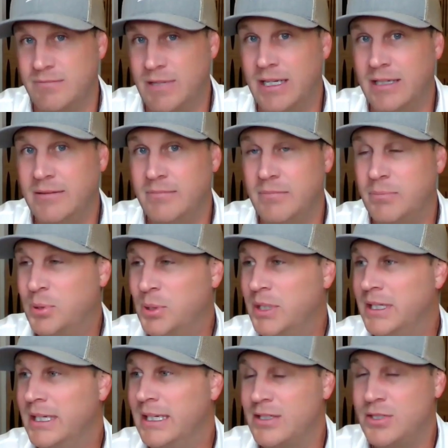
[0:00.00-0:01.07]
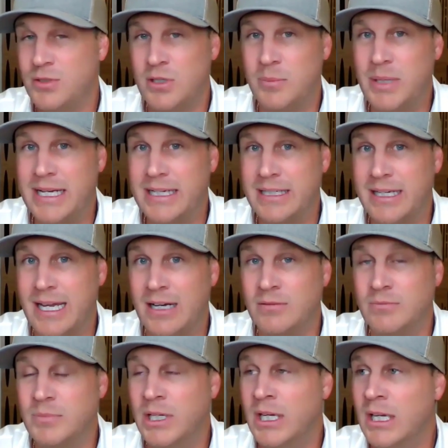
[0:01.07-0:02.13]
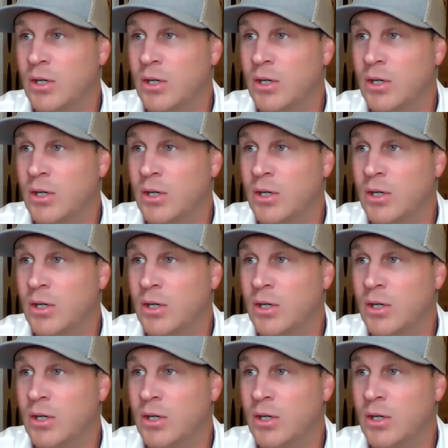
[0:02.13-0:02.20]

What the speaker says: right, putting it into a bank account,